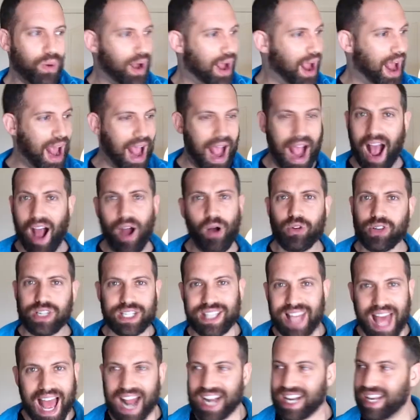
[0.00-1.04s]
how is
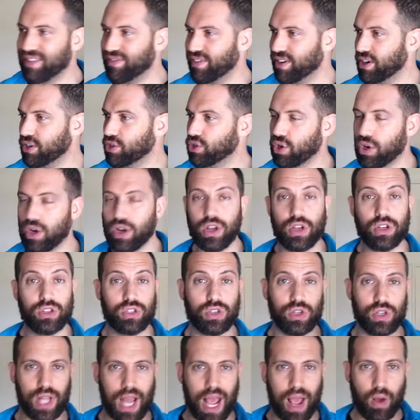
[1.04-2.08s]
that even
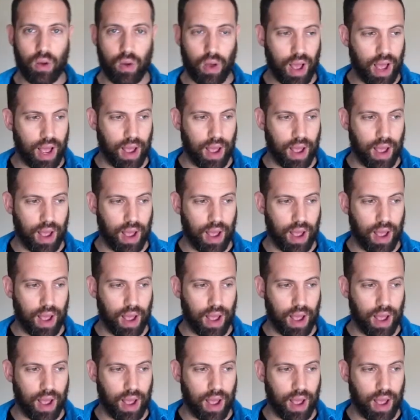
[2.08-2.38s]
So now,